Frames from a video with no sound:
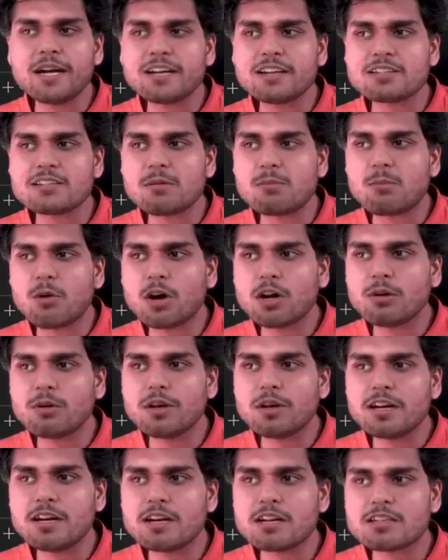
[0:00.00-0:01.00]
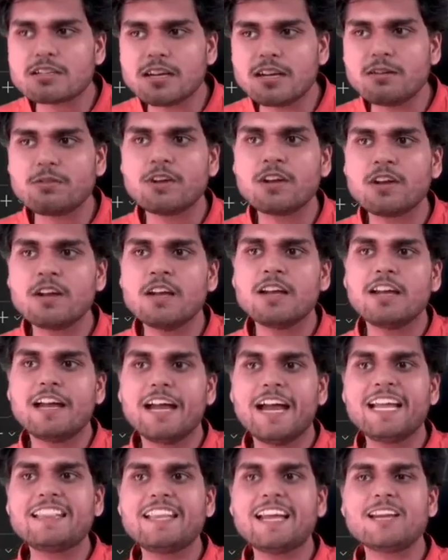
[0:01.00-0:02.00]
is a module in itself.
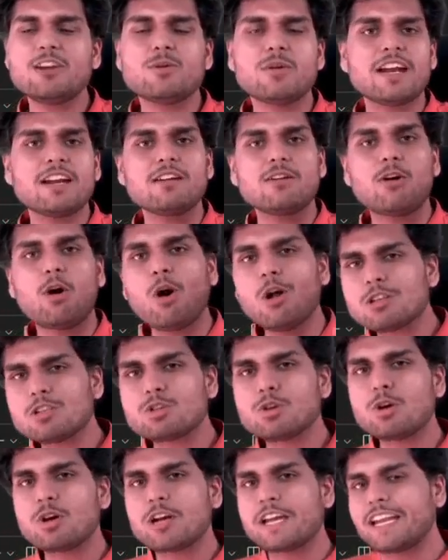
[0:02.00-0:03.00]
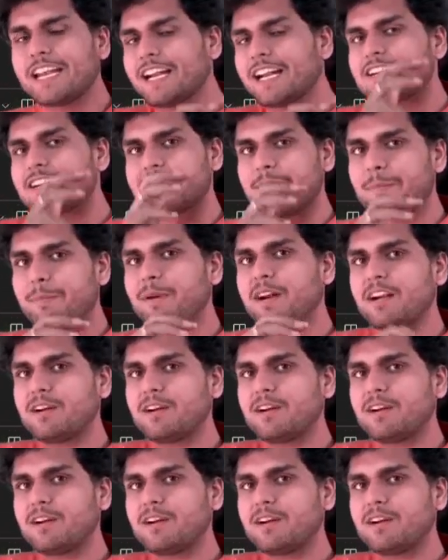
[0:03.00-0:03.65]
And then you can also create separate